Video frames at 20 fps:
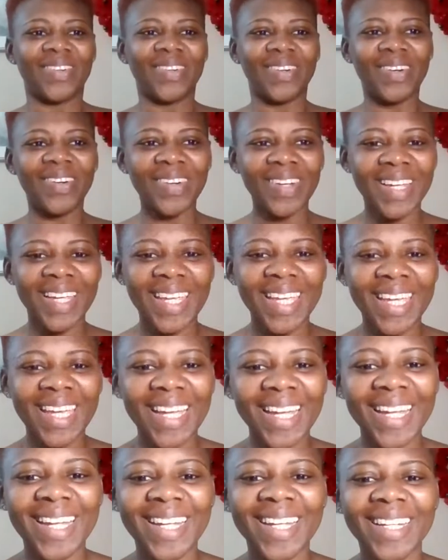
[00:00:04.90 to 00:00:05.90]

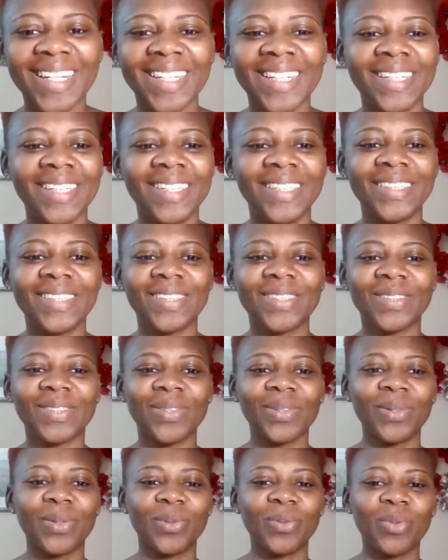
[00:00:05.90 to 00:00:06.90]
Okay,
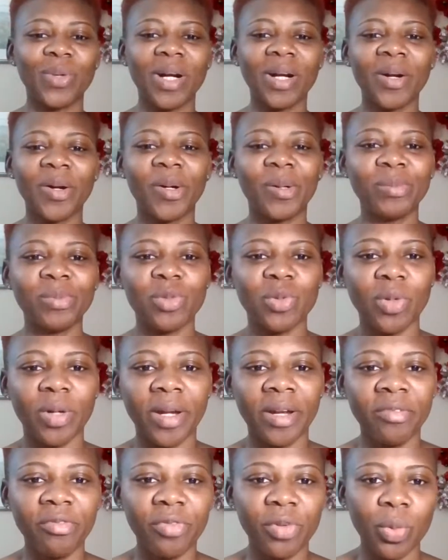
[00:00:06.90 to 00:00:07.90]
so welcome to
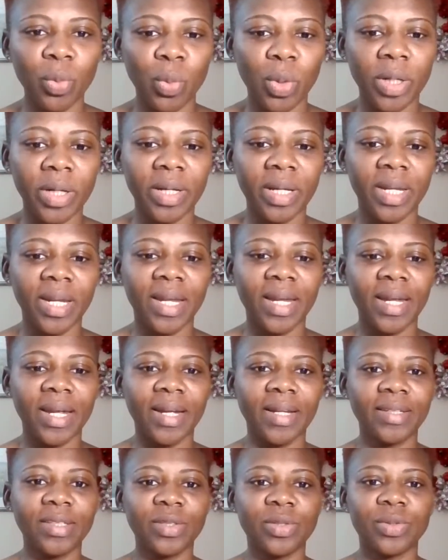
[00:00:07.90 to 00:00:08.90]
everyone
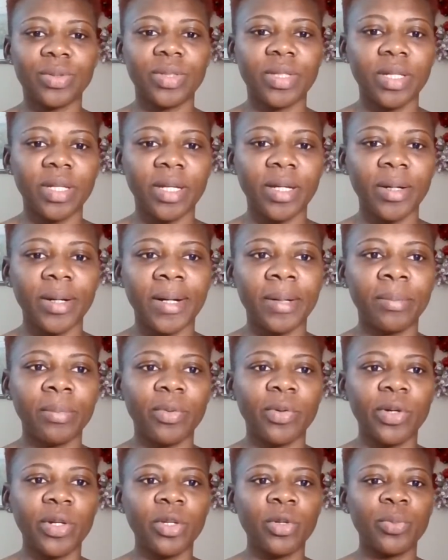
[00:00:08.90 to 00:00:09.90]
here. Today,
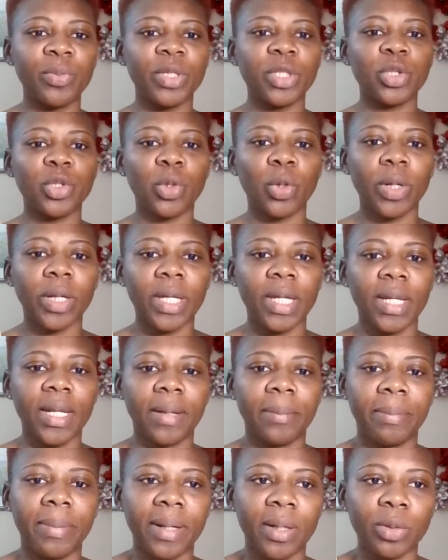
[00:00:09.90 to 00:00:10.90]
I'm going to be talking
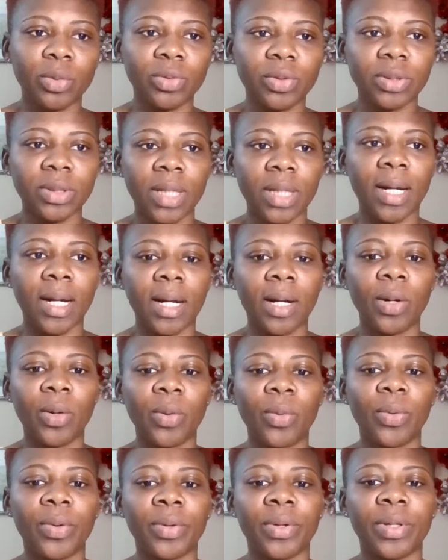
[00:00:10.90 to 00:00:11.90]
about
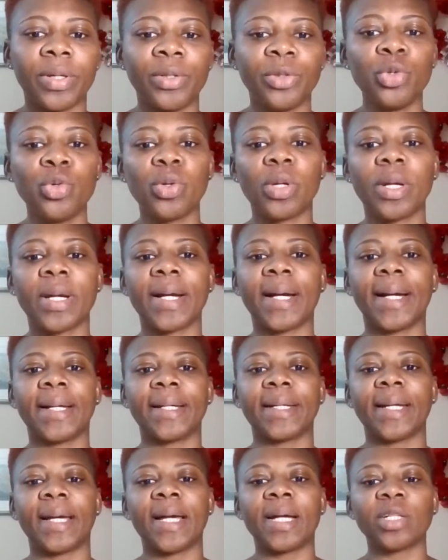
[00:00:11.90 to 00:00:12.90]
how you
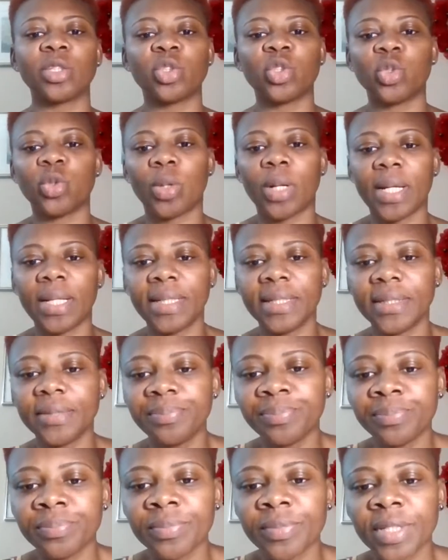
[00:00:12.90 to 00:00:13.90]
can actually
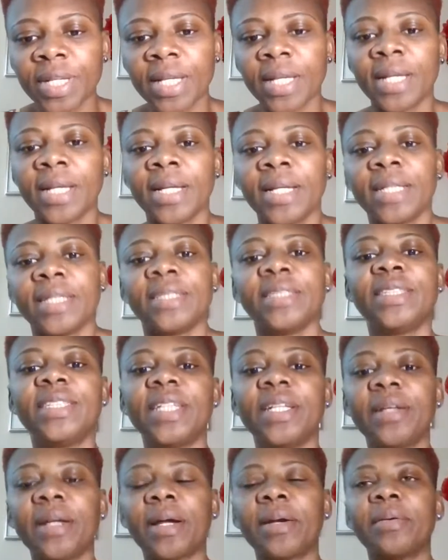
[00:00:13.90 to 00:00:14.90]

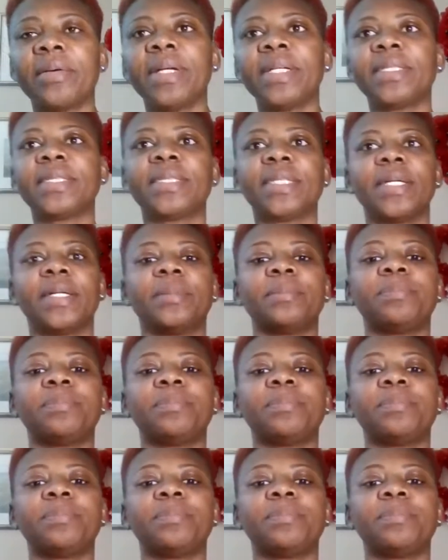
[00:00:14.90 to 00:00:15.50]
generate